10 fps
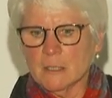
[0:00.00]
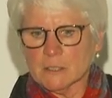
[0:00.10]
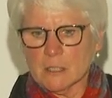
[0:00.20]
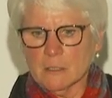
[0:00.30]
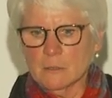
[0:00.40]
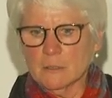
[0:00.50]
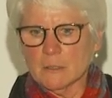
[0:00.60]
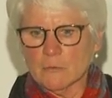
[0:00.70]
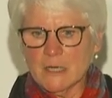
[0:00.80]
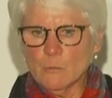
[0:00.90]
So
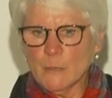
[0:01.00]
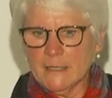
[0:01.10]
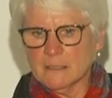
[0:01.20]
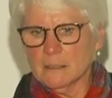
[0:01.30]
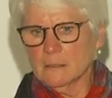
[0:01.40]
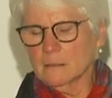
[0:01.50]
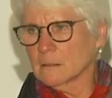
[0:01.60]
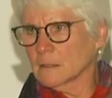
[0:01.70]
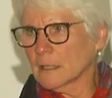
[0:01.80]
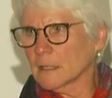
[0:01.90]
re-wetting
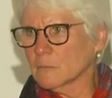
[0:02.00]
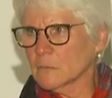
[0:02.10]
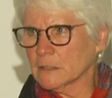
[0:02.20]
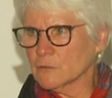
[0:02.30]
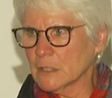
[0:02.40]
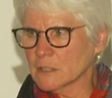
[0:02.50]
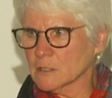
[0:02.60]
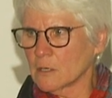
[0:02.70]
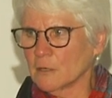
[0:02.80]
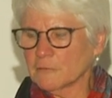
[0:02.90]
the
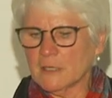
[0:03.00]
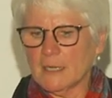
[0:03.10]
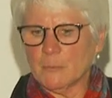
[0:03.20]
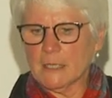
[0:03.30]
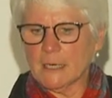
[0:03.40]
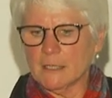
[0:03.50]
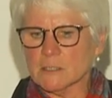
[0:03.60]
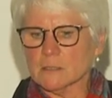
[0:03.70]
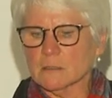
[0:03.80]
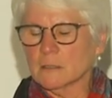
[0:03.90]
trees after
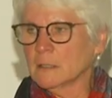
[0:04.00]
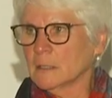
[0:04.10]
application